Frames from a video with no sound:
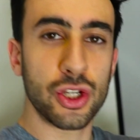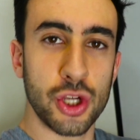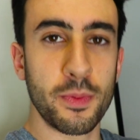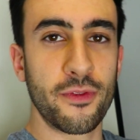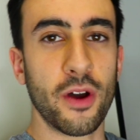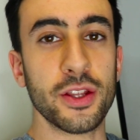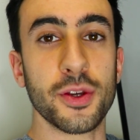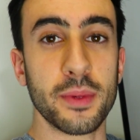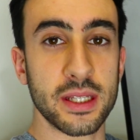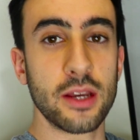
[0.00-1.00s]
should be fun,
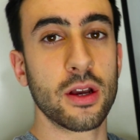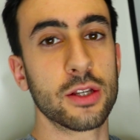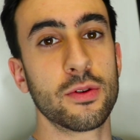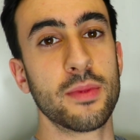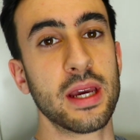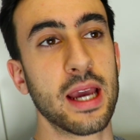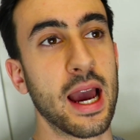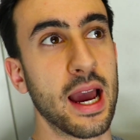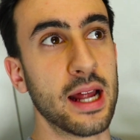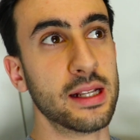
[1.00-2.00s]
so I'm gonna take you guys with me
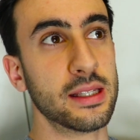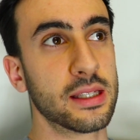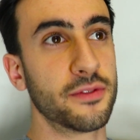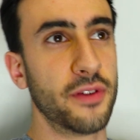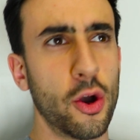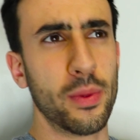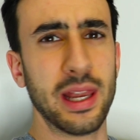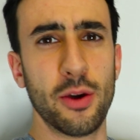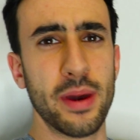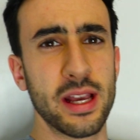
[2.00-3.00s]
and film a
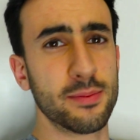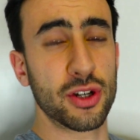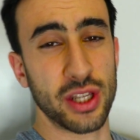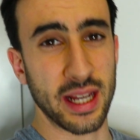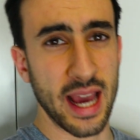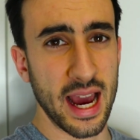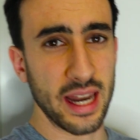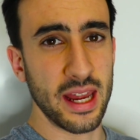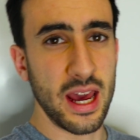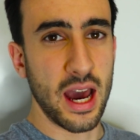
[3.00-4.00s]
little bit as much as I
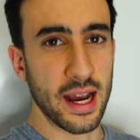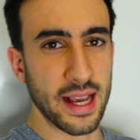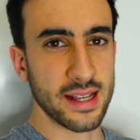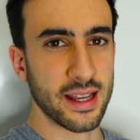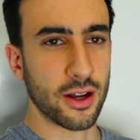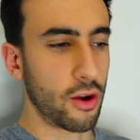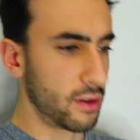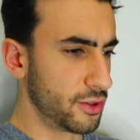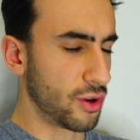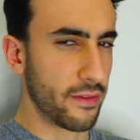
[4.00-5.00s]
can. I guess I can't
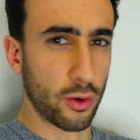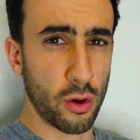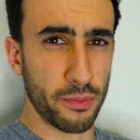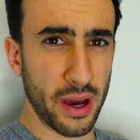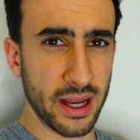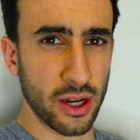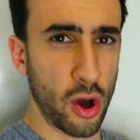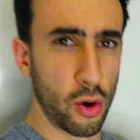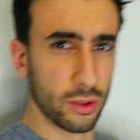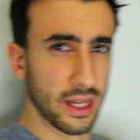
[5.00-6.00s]
really drive a quad bike and
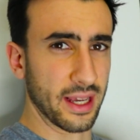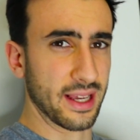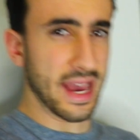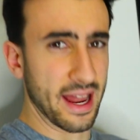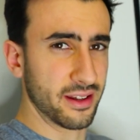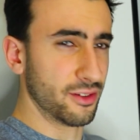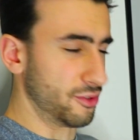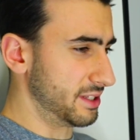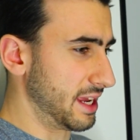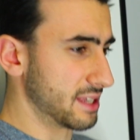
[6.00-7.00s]
hold like a Canon
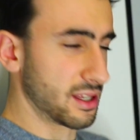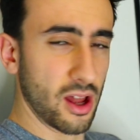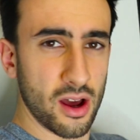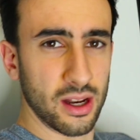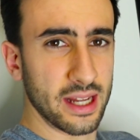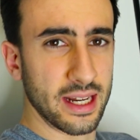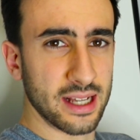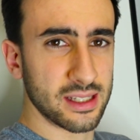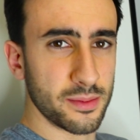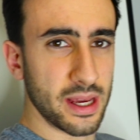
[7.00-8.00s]
or a DSLR like
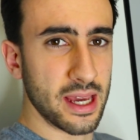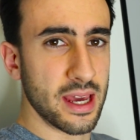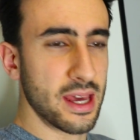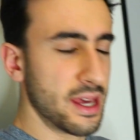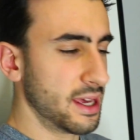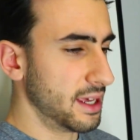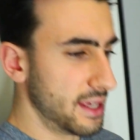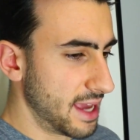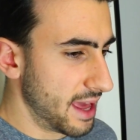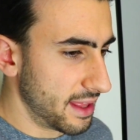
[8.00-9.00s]
next to me.
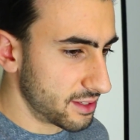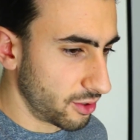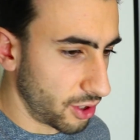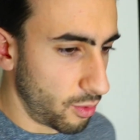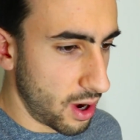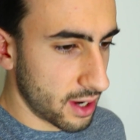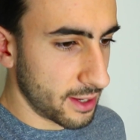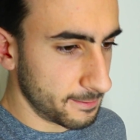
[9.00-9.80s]
Yeah, that's not gonna work.